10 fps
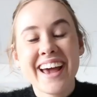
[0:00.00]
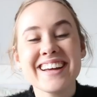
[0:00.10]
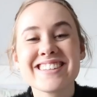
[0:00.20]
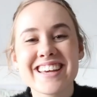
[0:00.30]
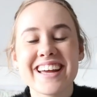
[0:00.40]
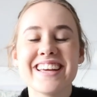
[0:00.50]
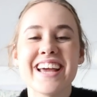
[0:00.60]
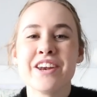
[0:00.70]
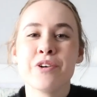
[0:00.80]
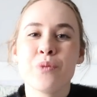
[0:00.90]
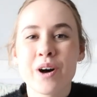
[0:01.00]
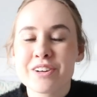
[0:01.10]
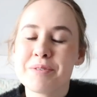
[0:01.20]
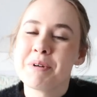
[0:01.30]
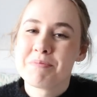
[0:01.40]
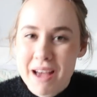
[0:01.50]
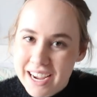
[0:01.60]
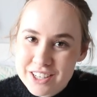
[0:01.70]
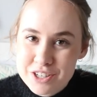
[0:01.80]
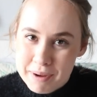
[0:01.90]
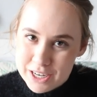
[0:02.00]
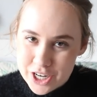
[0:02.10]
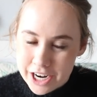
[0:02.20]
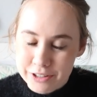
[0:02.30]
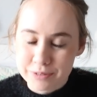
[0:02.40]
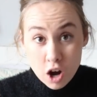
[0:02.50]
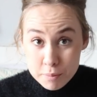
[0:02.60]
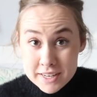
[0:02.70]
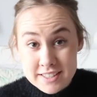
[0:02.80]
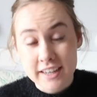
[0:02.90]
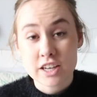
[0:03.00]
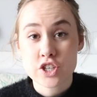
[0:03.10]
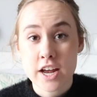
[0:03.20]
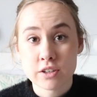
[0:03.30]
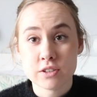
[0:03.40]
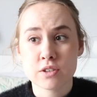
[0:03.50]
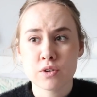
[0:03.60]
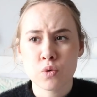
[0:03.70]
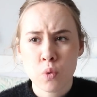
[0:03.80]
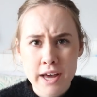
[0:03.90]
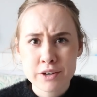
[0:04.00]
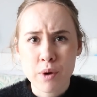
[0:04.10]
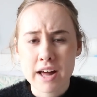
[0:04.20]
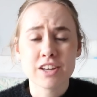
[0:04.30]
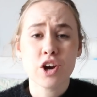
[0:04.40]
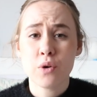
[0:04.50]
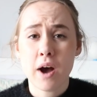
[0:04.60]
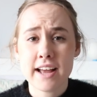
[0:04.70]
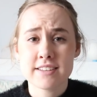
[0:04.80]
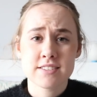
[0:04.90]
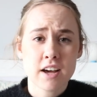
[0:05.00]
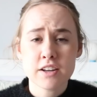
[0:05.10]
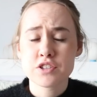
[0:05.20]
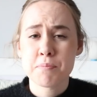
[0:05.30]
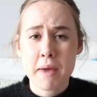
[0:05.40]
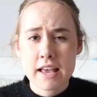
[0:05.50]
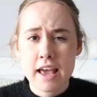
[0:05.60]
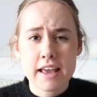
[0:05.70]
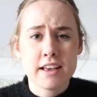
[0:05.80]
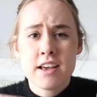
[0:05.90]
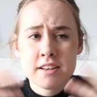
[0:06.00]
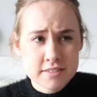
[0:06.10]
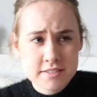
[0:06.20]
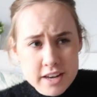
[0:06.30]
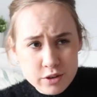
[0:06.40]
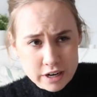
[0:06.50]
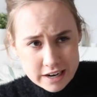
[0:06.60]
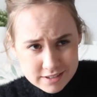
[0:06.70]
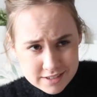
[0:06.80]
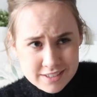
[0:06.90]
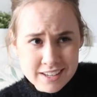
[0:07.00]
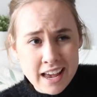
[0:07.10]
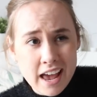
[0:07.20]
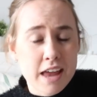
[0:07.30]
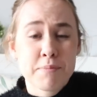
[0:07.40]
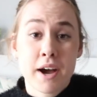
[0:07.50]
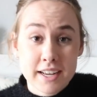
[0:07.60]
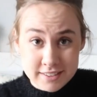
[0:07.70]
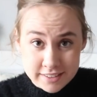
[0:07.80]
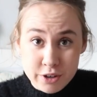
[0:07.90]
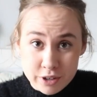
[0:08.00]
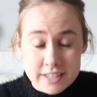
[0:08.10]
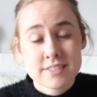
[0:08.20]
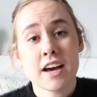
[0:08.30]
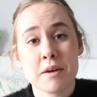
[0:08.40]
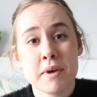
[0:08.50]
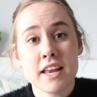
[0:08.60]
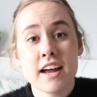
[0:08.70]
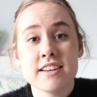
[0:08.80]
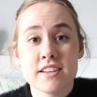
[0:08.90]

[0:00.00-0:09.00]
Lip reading: Hey, it's Caitie, and welcome back to my channel. On my second channel, quite a while ago, I started to make a series, and by series, I mean I